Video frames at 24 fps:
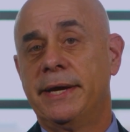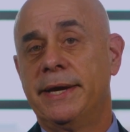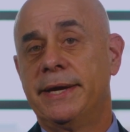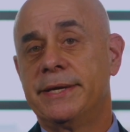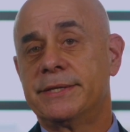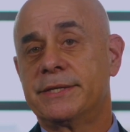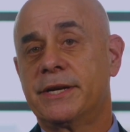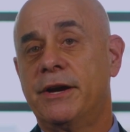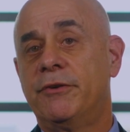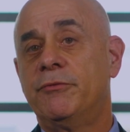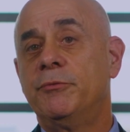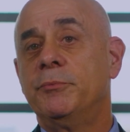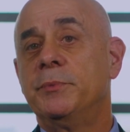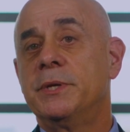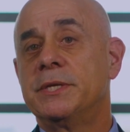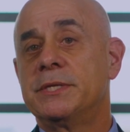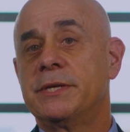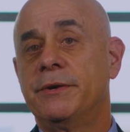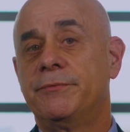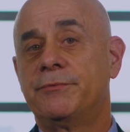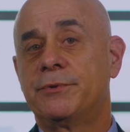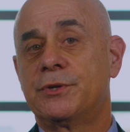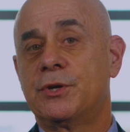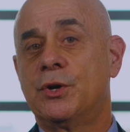as
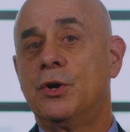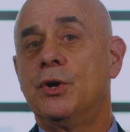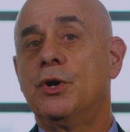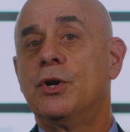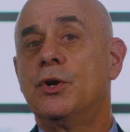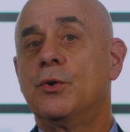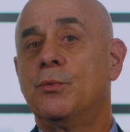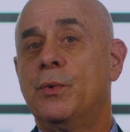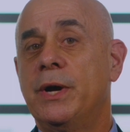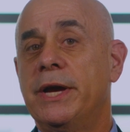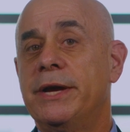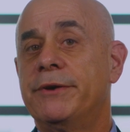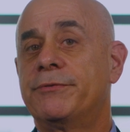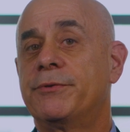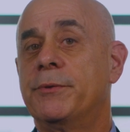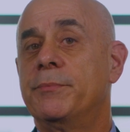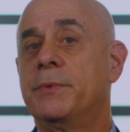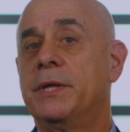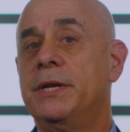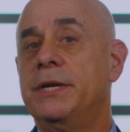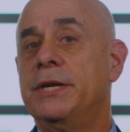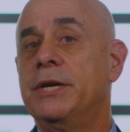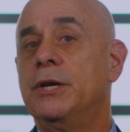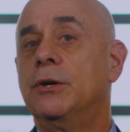governments have turned away
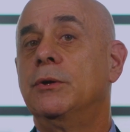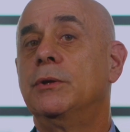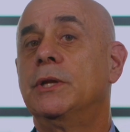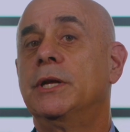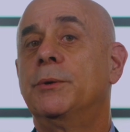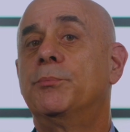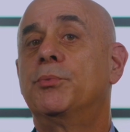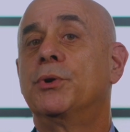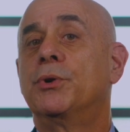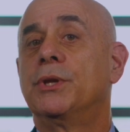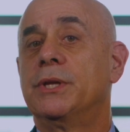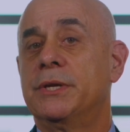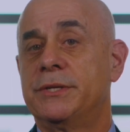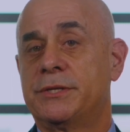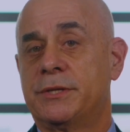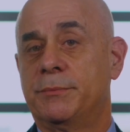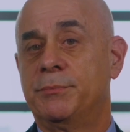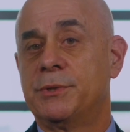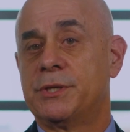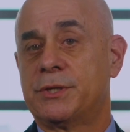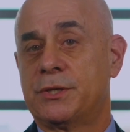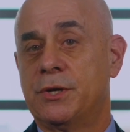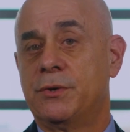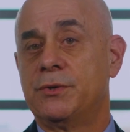from the
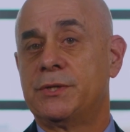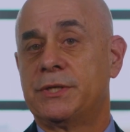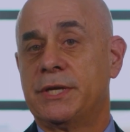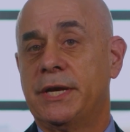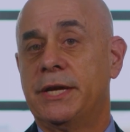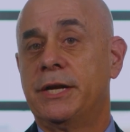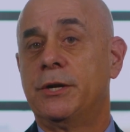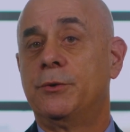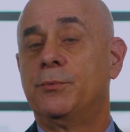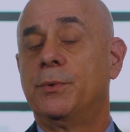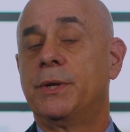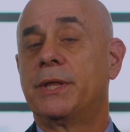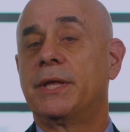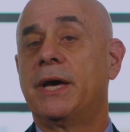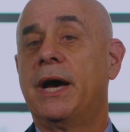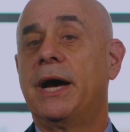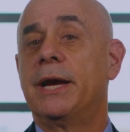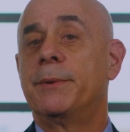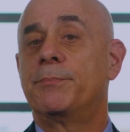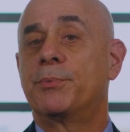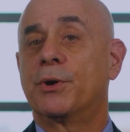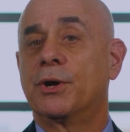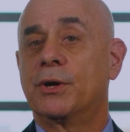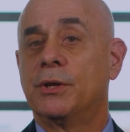neoliberalism associated with
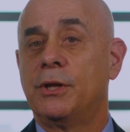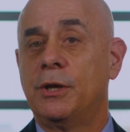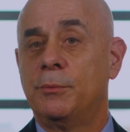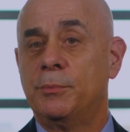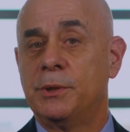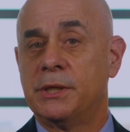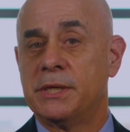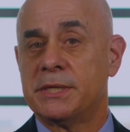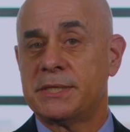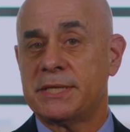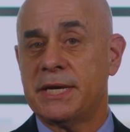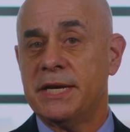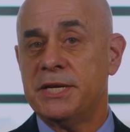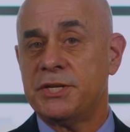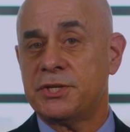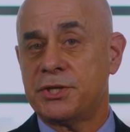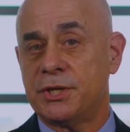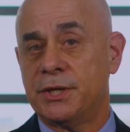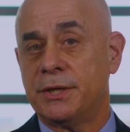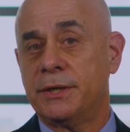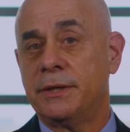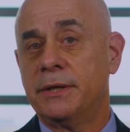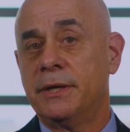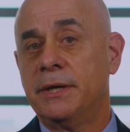
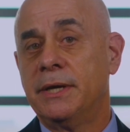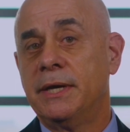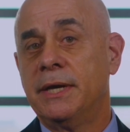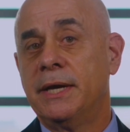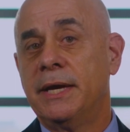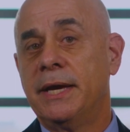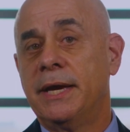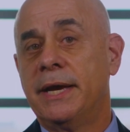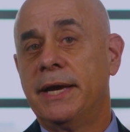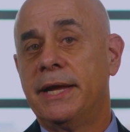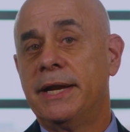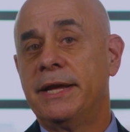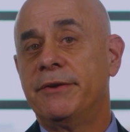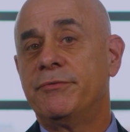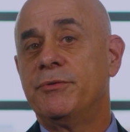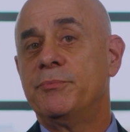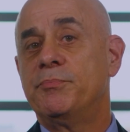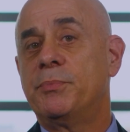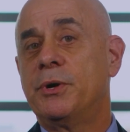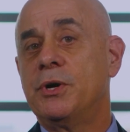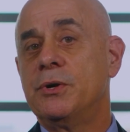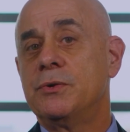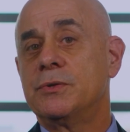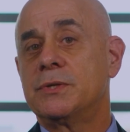hyperglobalization and have
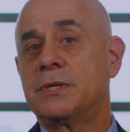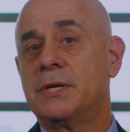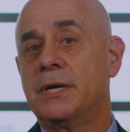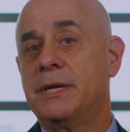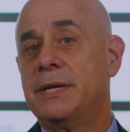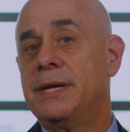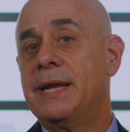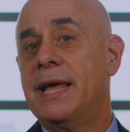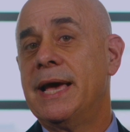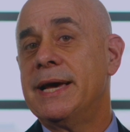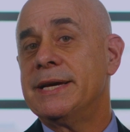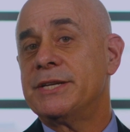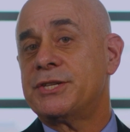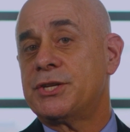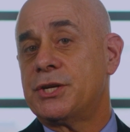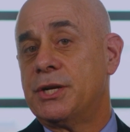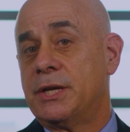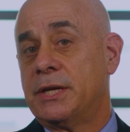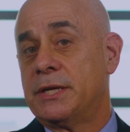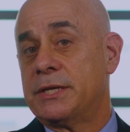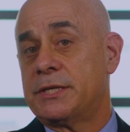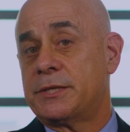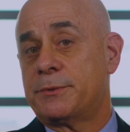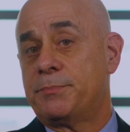imposed
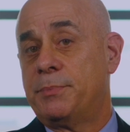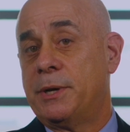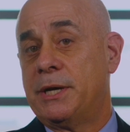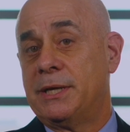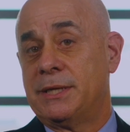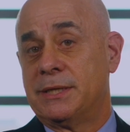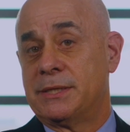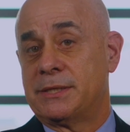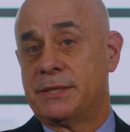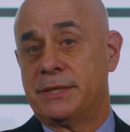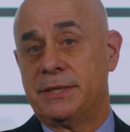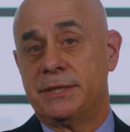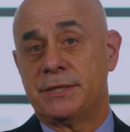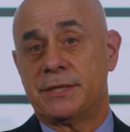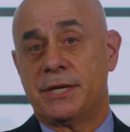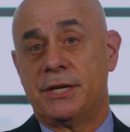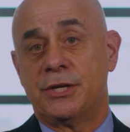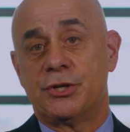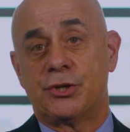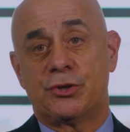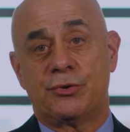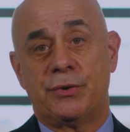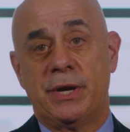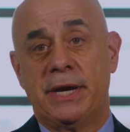nationalist policies
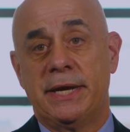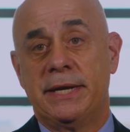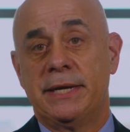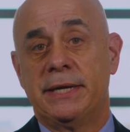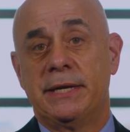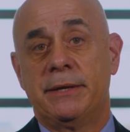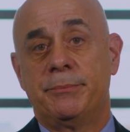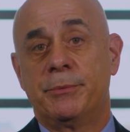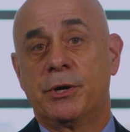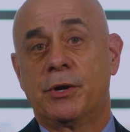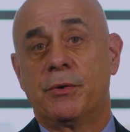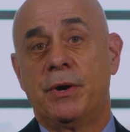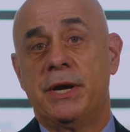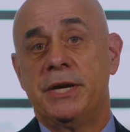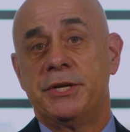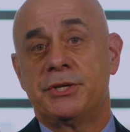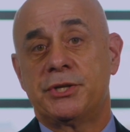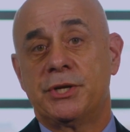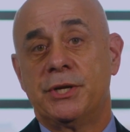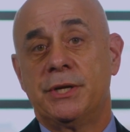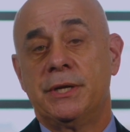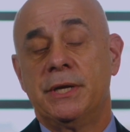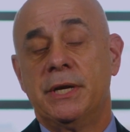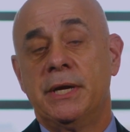on trade and
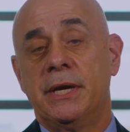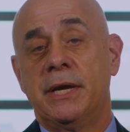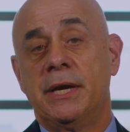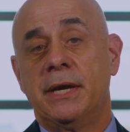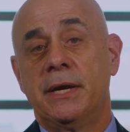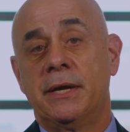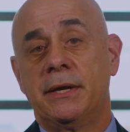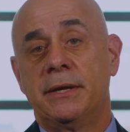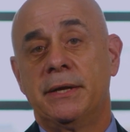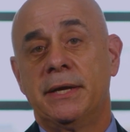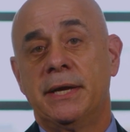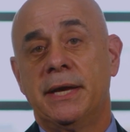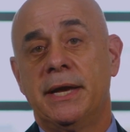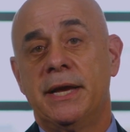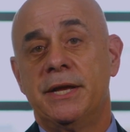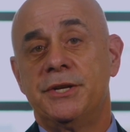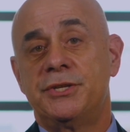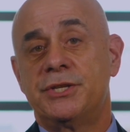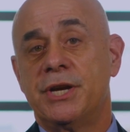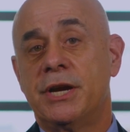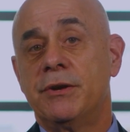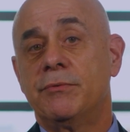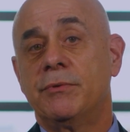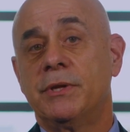immigration,
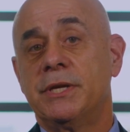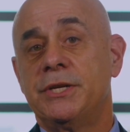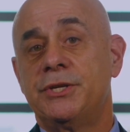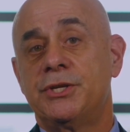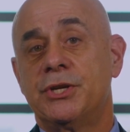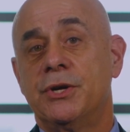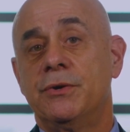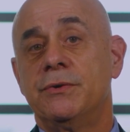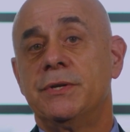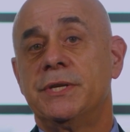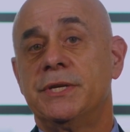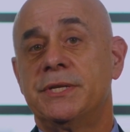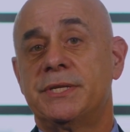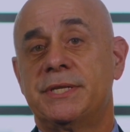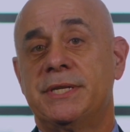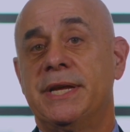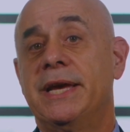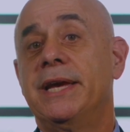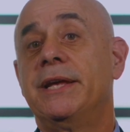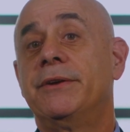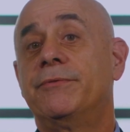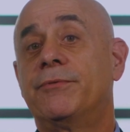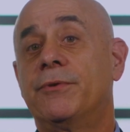and generally shown disdain